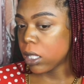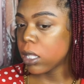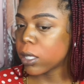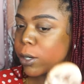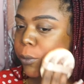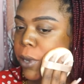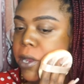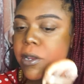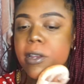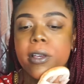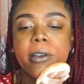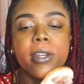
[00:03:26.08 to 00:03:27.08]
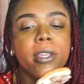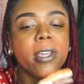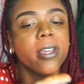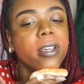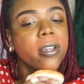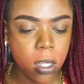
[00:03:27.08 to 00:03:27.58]
corrected, honey.
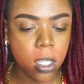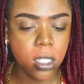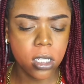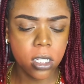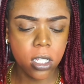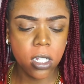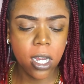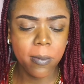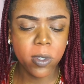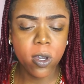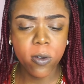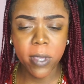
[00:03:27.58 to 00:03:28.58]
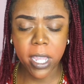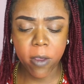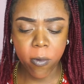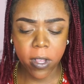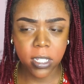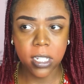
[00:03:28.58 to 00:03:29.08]
So the concealer that I'm going in
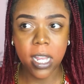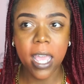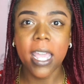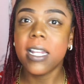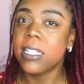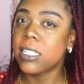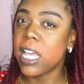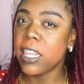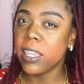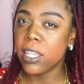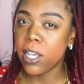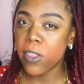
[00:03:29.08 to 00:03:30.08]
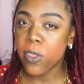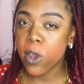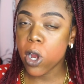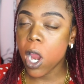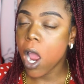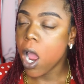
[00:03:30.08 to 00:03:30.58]
with today, and it's
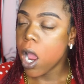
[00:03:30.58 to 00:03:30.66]
another,